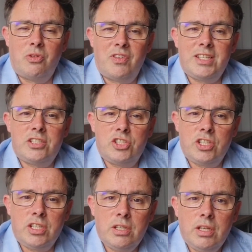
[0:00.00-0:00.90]

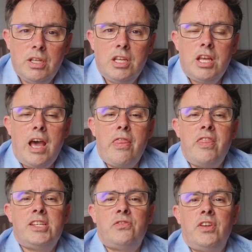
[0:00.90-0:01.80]
Leicestershire.
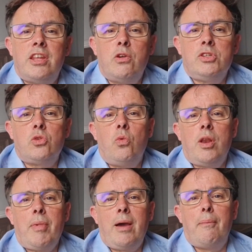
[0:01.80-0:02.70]
And this video is
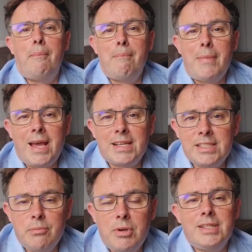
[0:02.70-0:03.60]
all about
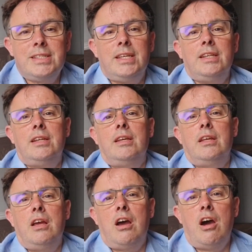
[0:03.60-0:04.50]
maximising
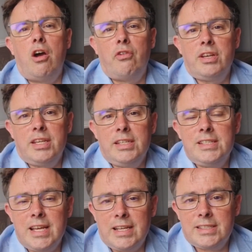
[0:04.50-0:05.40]

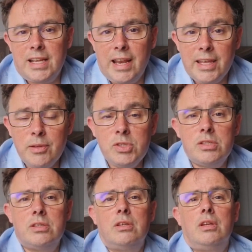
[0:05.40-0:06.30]
R&D tax
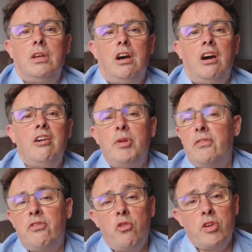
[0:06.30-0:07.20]
claims. I've
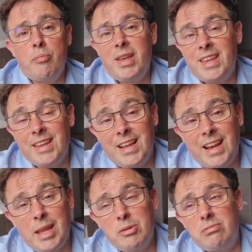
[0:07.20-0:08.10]
been involved in making
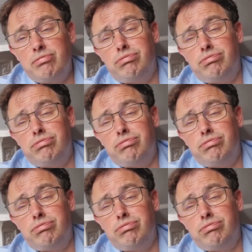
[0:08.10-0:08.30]
claims